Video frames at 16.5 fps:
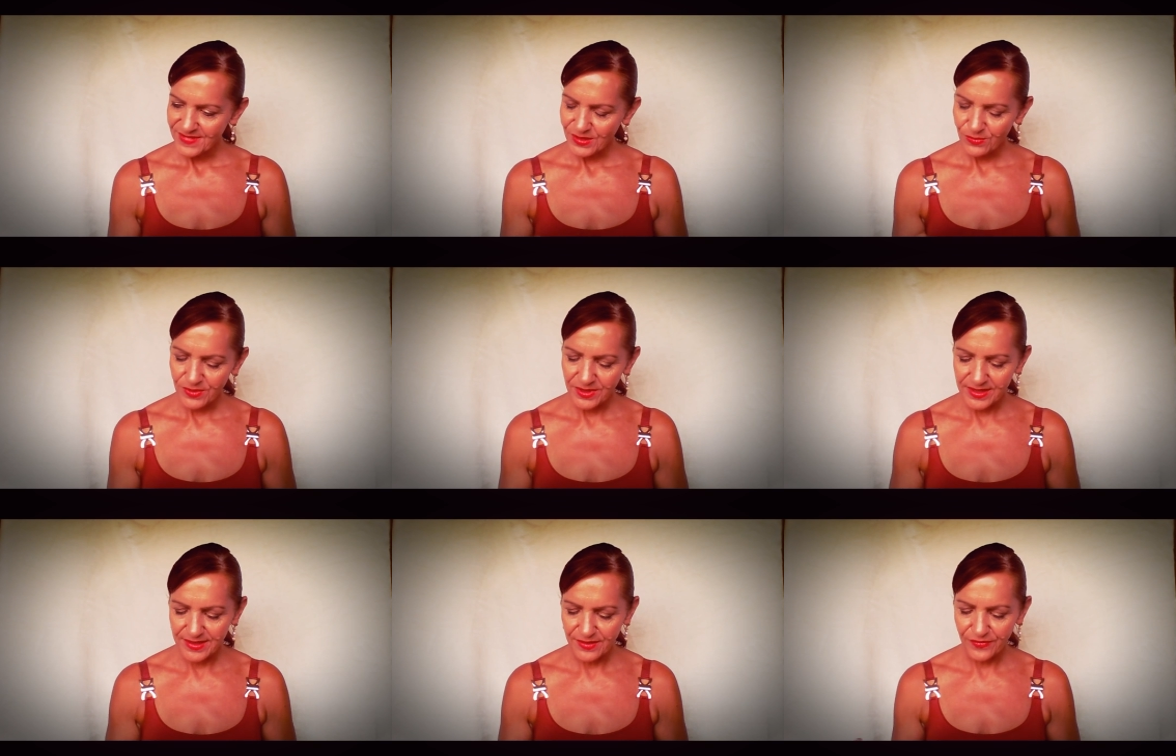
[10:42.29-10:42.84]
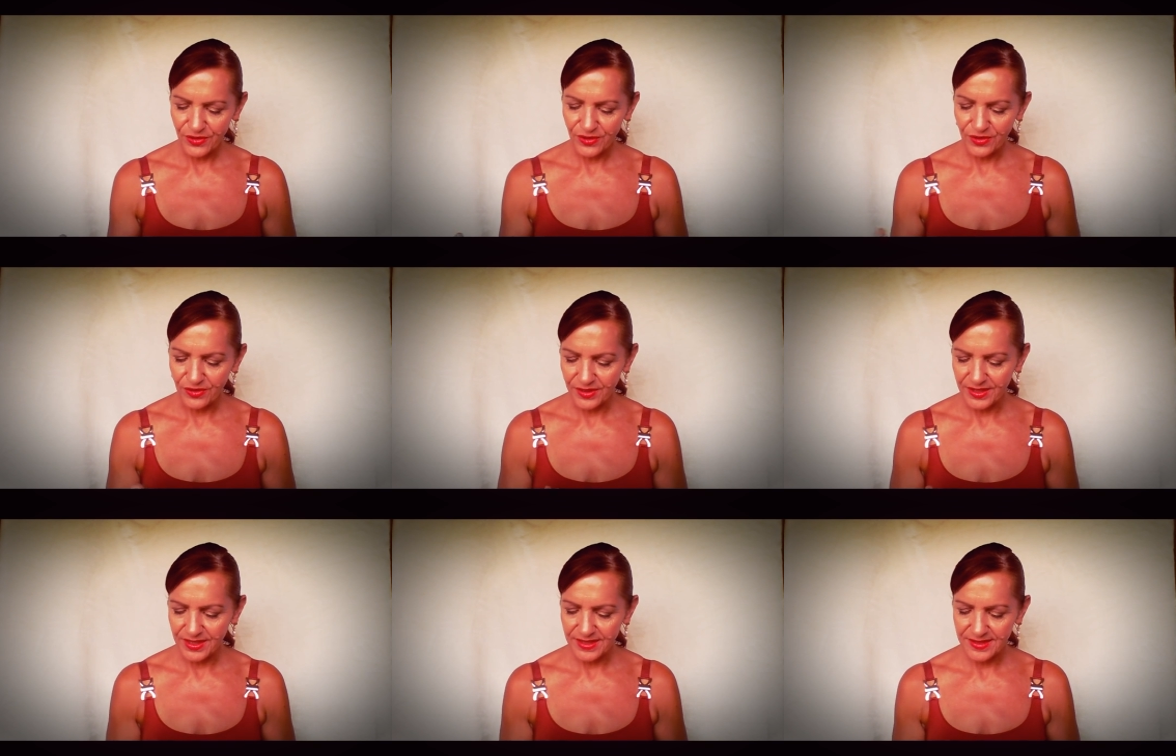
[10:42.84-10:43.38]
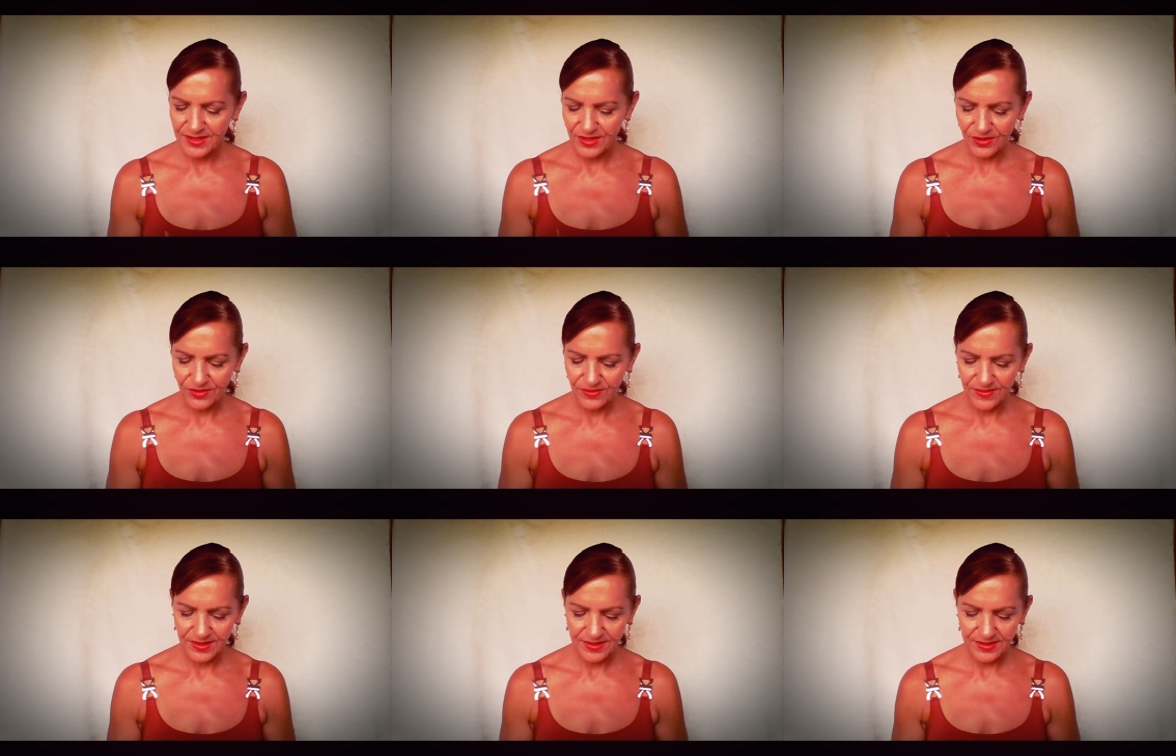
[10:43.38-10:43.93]
What is it Virgo needs to know
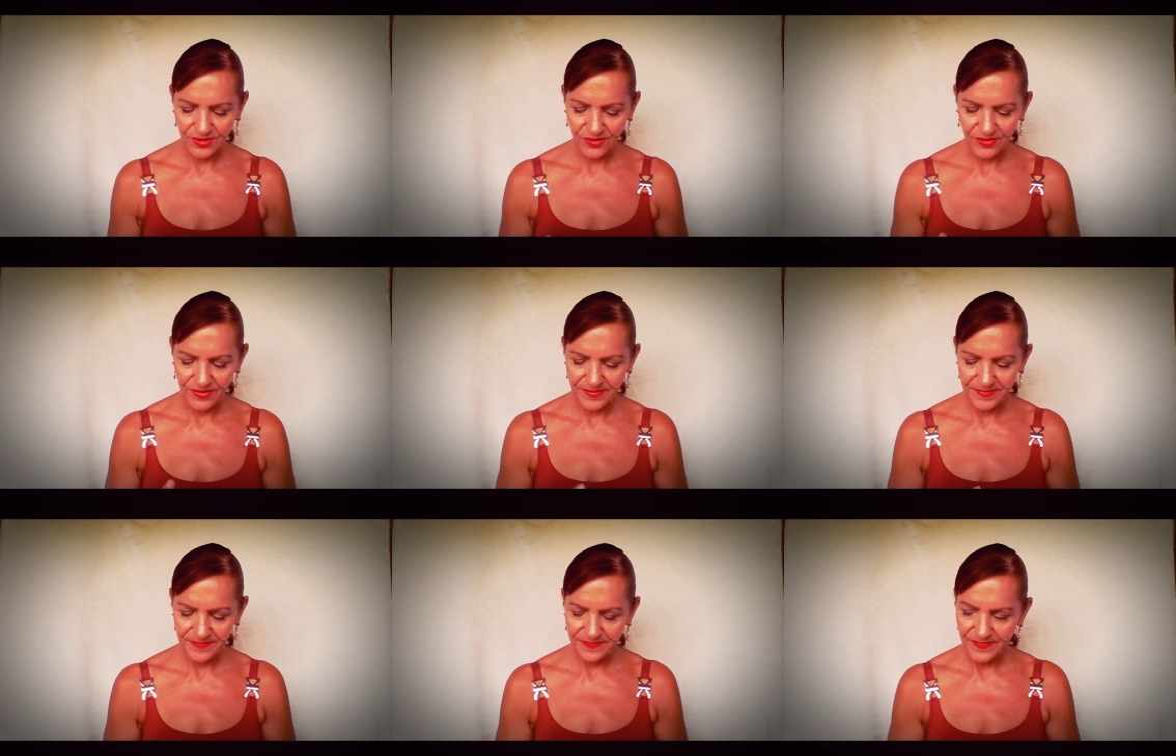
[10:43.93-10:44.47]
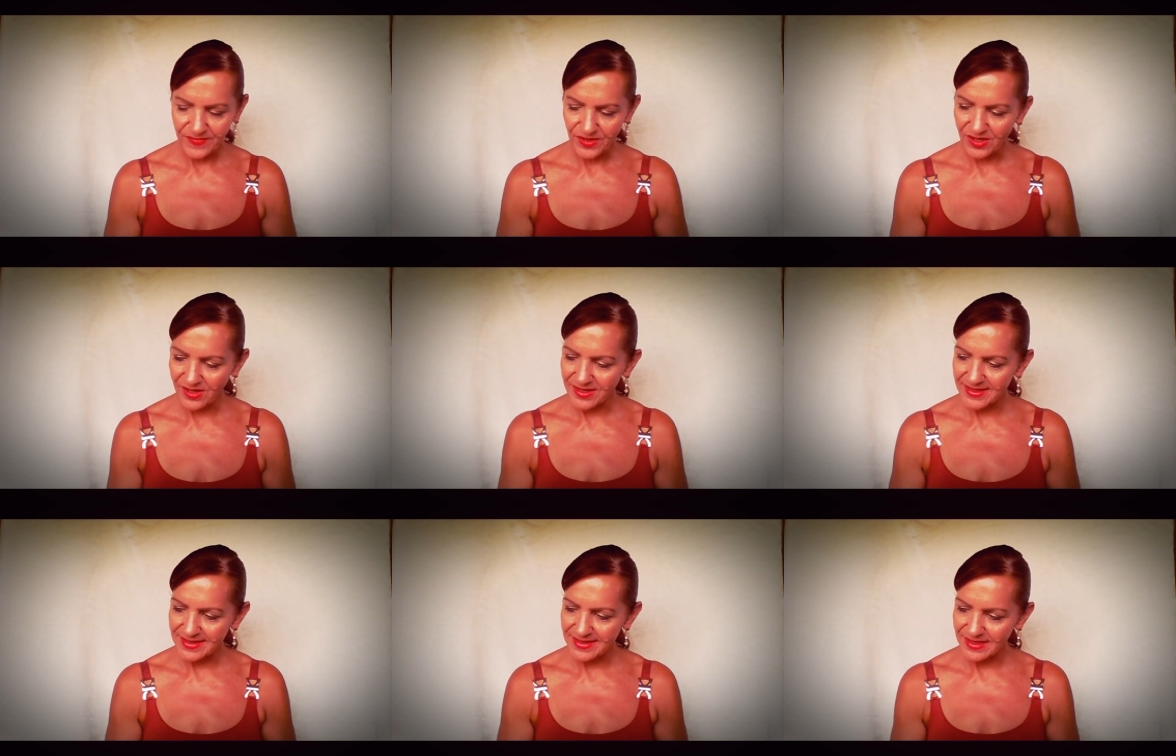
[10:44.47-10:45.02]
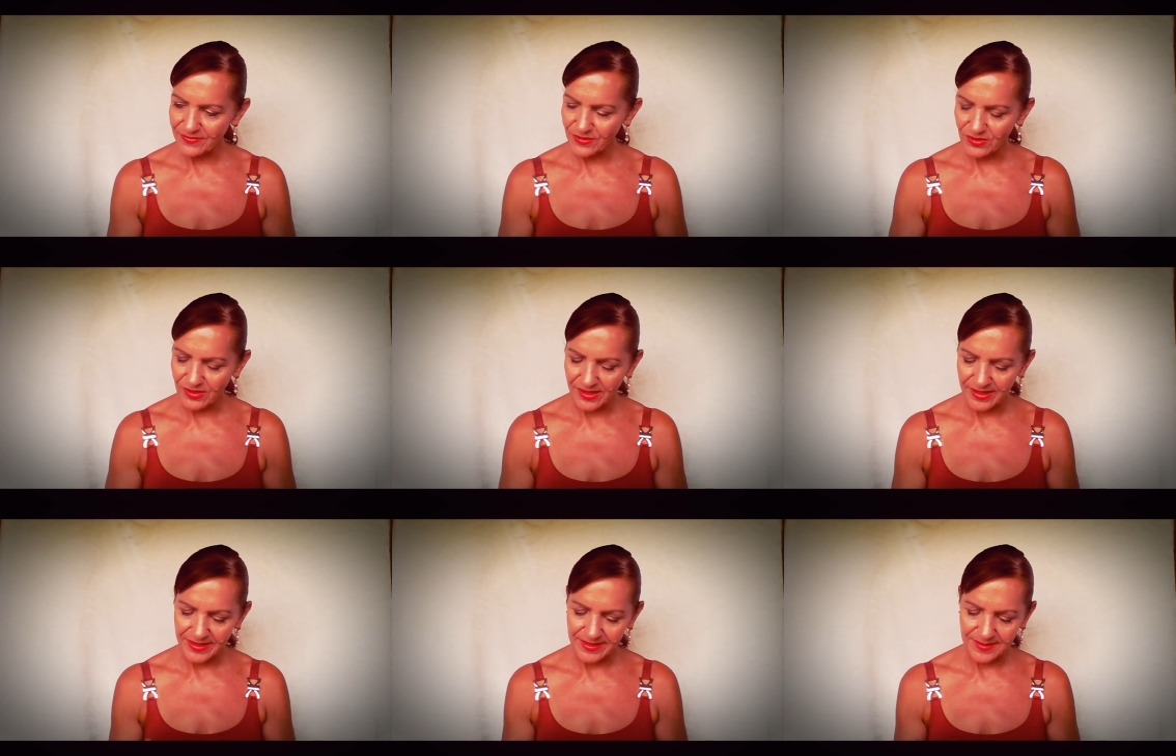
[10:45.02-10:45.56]
at this time? Highest level
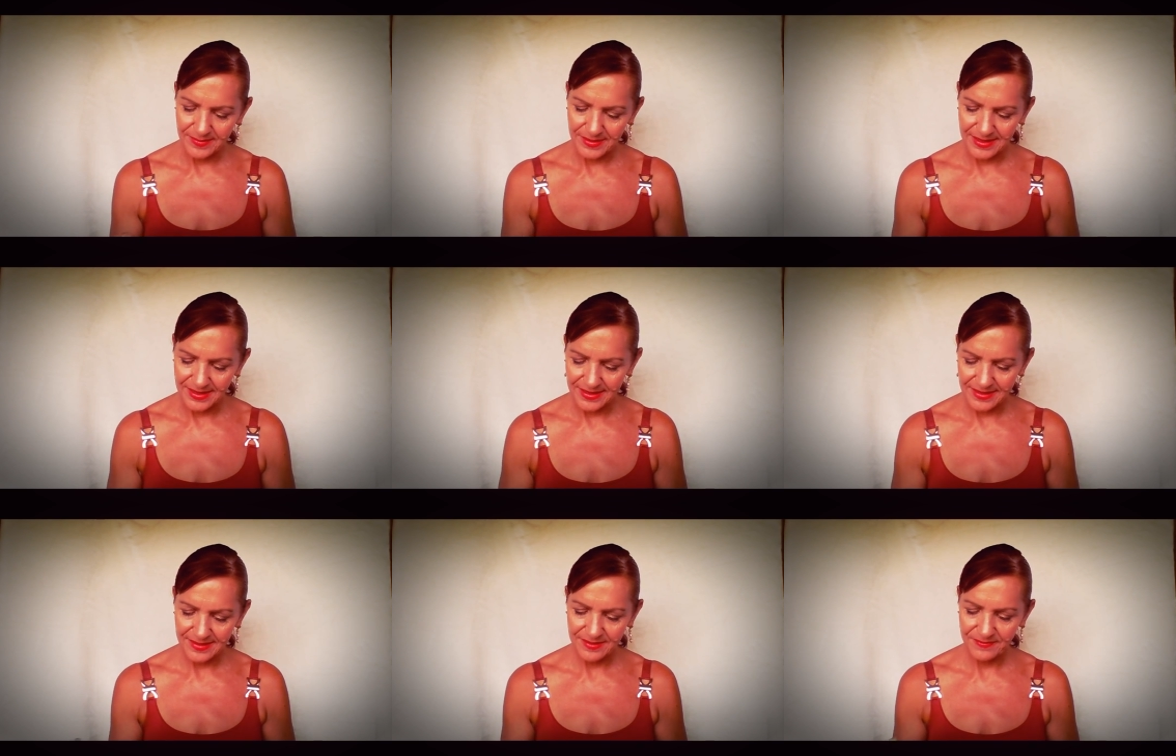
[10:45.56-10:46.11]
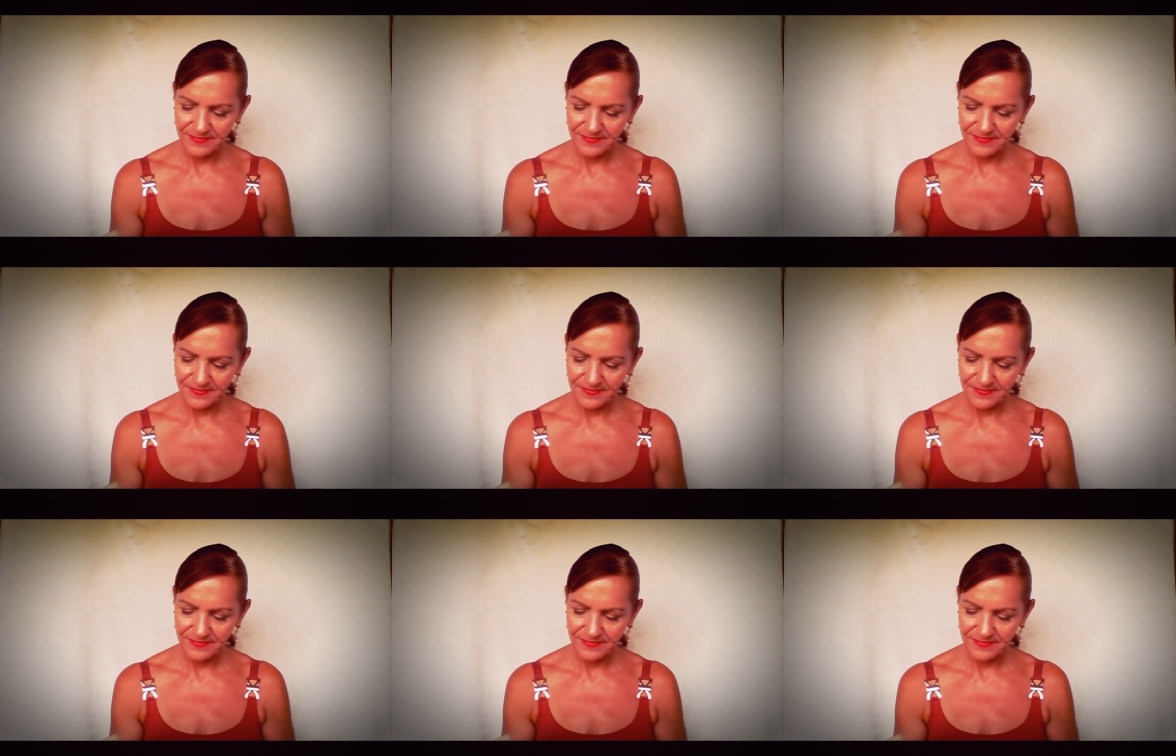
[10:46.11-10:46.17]
guidance, please.